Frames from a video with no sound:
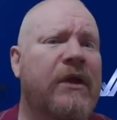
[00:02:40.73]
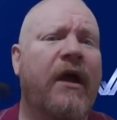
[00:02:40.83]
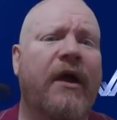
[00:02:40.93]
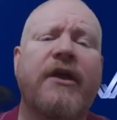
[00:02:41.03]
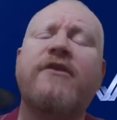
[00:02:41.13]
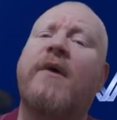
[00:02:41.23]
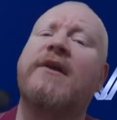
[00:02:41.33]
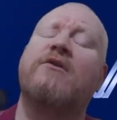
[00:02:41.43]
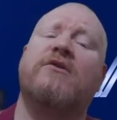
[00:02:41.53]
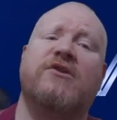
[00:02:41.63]
Another way
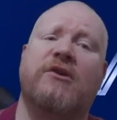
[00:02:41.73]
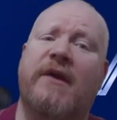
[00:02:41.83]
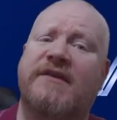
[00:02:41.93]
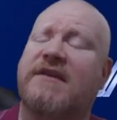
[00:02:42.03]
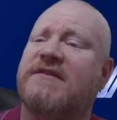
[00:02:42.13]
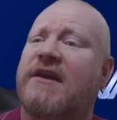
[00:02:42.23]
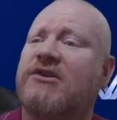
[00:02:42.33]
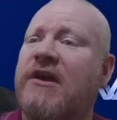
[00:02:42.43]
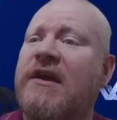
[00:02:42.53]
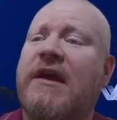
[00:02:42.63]
you can do
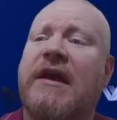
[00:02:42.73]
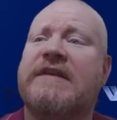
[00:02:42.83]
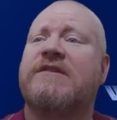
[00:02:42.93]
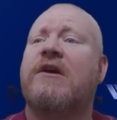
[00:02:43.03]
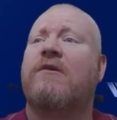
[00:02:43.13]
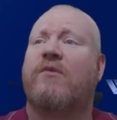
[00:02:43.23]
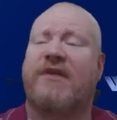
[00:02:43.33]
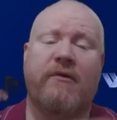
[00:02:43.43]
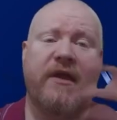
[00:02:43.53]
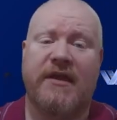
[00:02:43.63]
SSH is
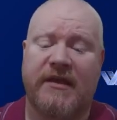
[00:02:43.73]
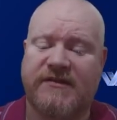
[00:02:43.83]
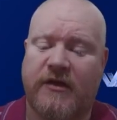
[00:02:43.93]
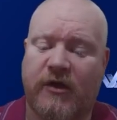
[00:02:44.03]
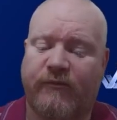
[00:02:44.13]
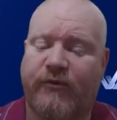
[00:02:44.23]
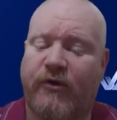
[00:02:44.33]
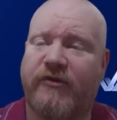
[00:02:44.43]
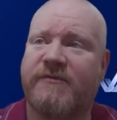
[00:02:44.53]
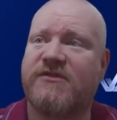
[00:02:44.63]
without any external
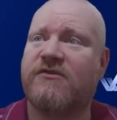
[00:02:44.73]
programs at